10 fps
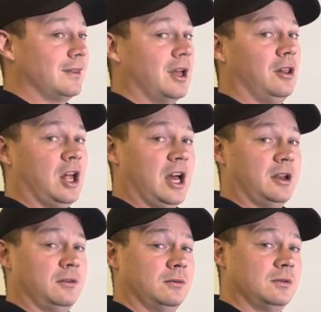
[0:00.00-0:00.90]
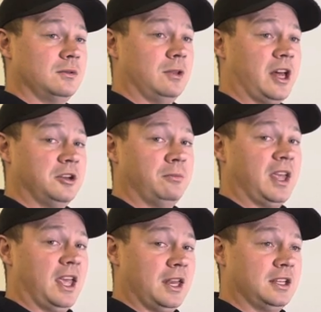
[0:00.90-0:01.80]
lot of
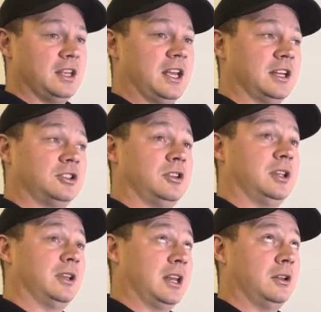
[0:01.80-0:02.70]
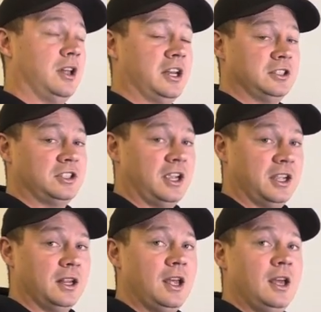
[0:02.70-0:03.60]
band can actually, and a lot of
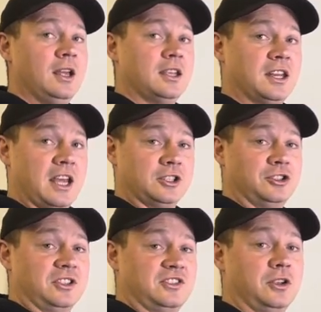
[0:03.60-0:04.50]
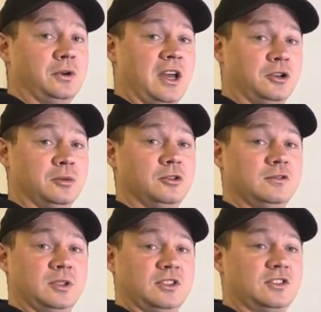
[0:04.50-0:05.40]
chain can actually slow down your
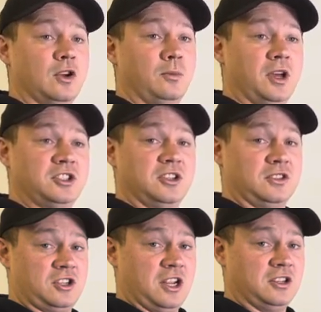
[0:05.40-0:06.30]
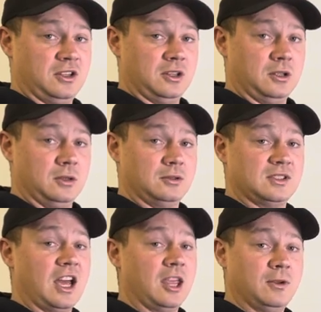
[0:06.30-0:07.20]
movement so much as changing the
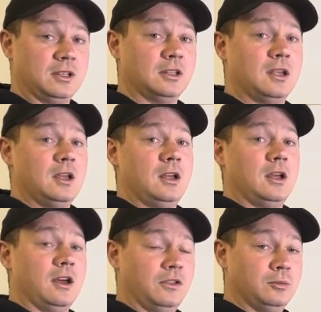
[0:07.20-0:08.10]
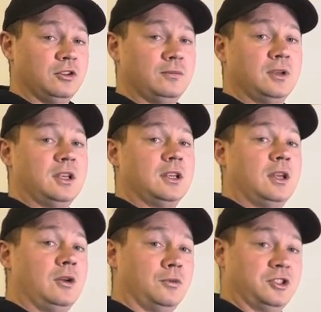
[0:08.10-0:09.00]
timing of the movement,
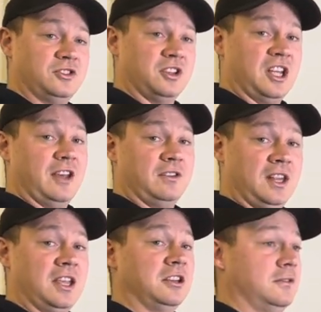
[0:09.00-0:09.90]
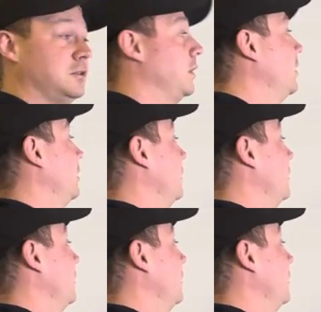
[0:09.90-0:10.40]
which is going to have a negative training